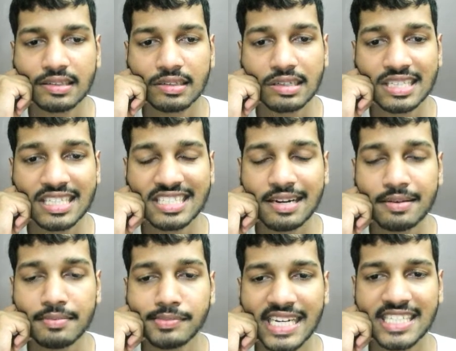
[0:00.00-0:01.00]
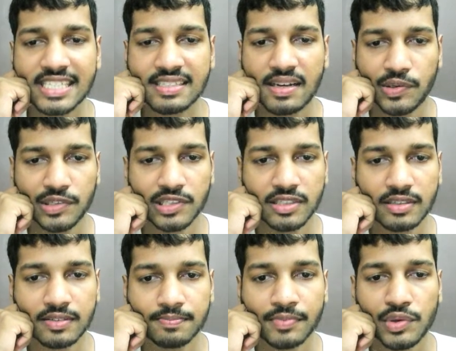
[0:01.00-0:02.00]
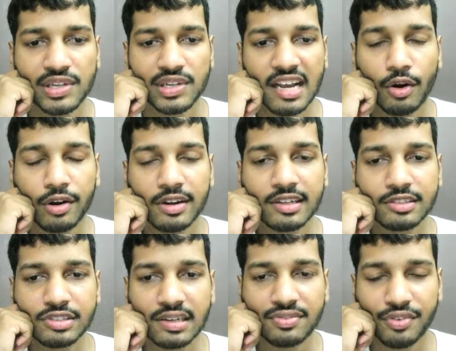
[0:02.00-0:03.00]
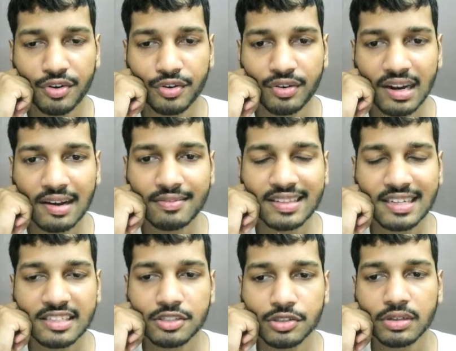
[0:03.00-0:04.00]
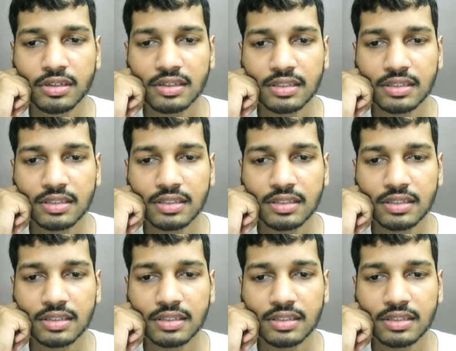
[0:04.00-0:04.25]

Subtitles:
These are made according to the photographs that I took